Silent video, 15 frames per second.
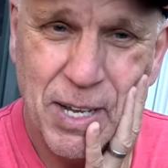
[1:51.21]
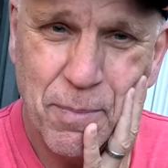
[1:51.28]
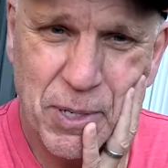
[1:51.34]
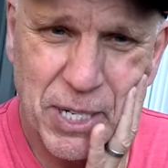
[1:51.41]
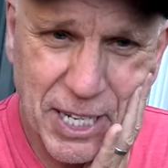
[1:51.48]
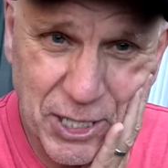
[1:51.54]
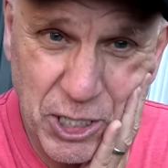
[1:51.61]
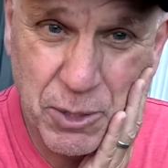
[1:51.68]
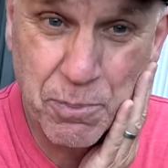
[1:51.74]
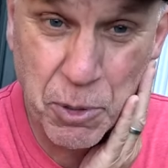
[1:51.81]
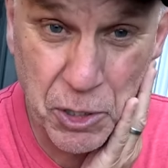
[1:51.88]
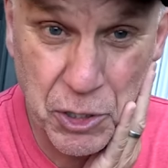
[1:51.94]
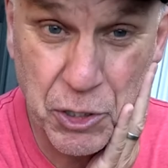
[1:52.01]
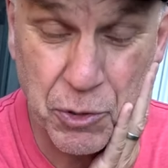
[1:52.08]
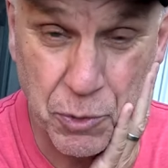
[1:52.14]
But I just
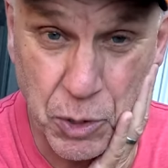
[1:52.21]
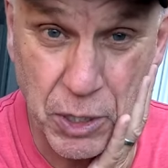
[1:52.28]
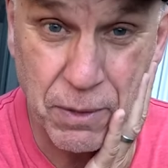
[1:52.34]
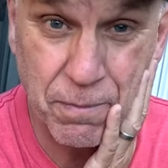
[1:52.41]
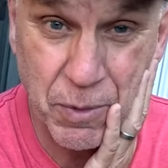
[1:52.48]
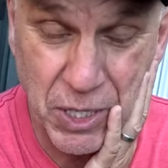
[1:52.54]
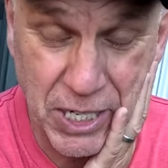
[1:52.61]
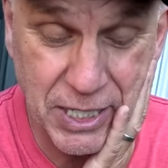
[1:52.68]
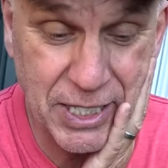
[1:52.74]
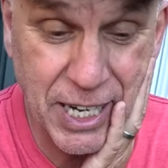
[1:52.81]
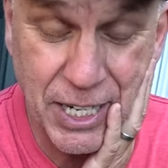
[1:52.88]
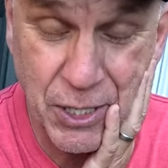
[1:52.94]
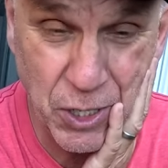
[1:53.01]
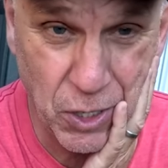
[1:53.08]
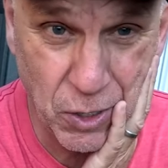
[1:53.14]
push through it because I
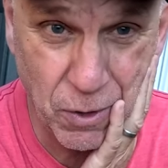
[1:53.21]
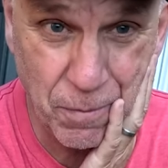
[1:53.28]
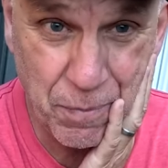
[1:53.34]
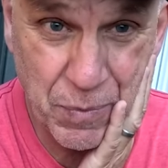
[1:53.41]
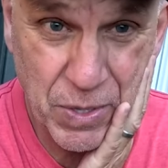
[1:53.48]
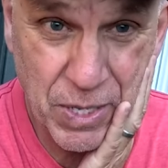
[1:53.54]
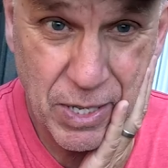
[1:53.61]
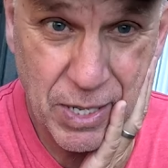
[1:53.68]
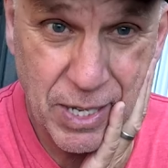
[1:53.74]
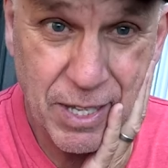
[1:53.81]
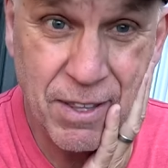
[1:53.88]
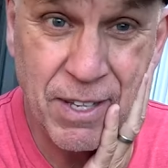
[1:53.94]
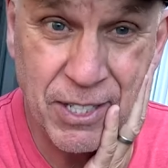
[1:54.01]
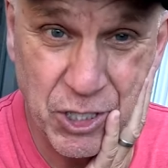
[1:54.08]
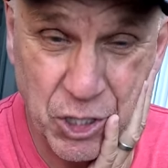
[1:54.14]
know
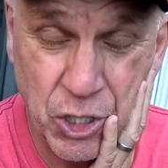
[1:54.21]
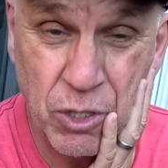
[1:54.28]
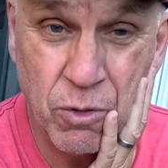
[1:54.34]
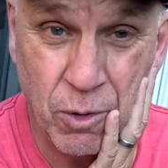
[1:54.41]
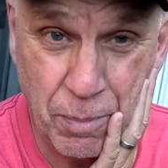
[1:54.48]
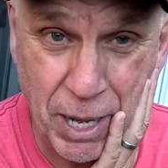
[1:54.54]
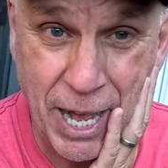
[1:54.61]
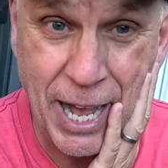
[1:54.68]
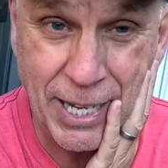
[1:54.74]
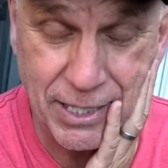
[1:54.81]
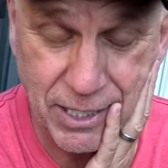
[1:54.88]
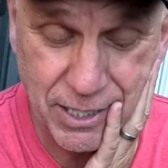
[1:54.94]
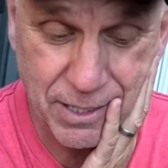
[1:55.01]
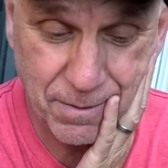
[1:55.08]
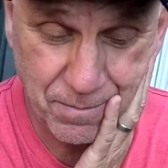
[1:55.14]
this too will
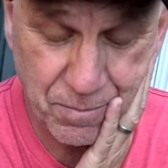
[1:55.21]
pass.